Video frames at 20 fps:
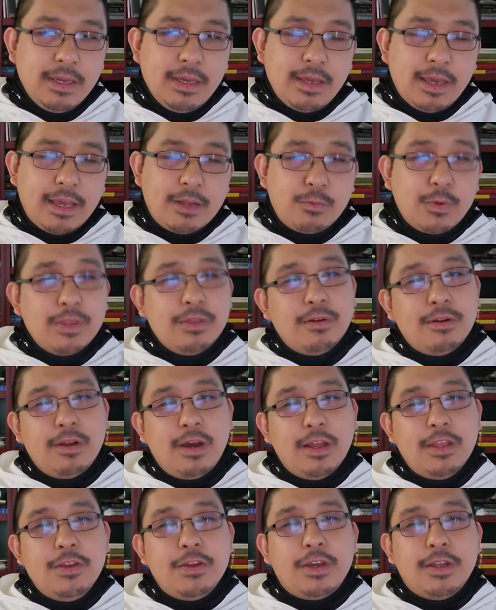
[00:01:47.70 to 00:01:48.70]
And whether or
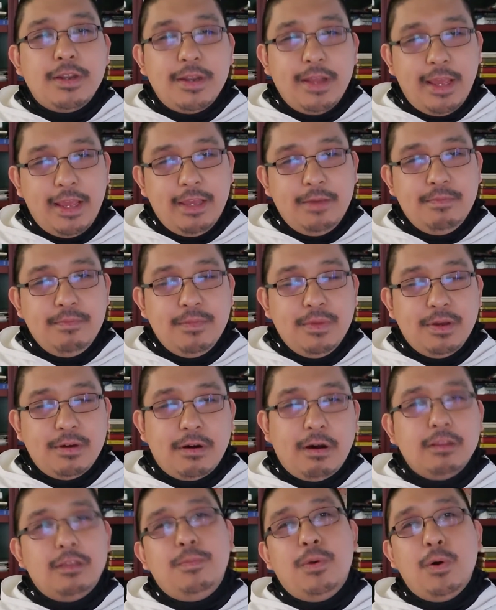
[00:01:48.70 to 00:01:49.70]
not you could name
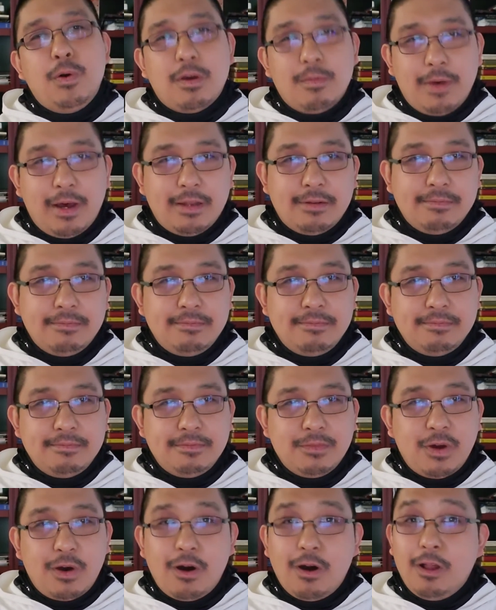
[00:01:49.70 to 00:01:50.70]
all the Pokemon.
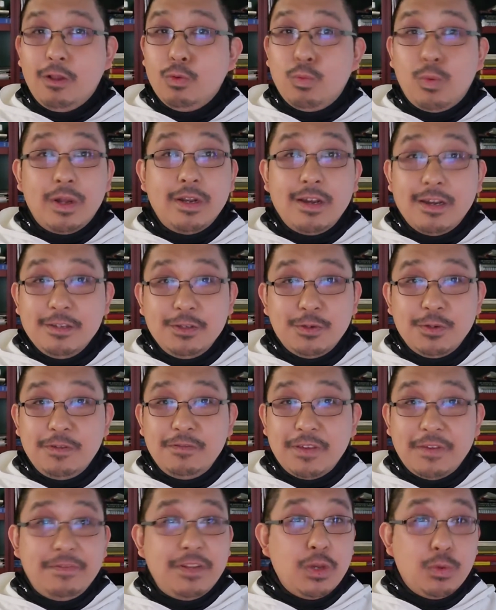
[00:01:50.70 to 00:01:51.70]
All
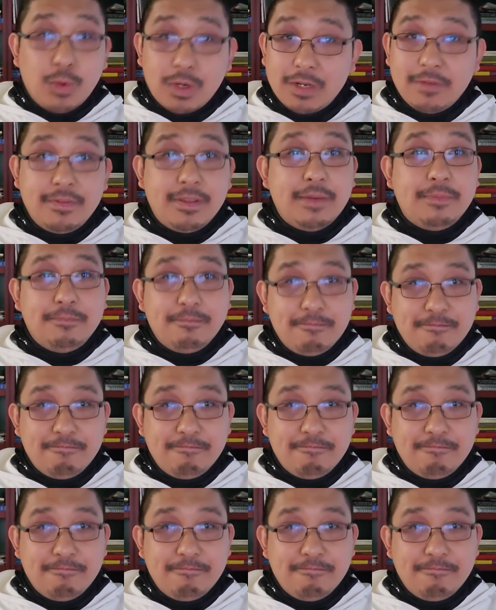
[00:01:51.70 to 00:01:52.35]
151 of them.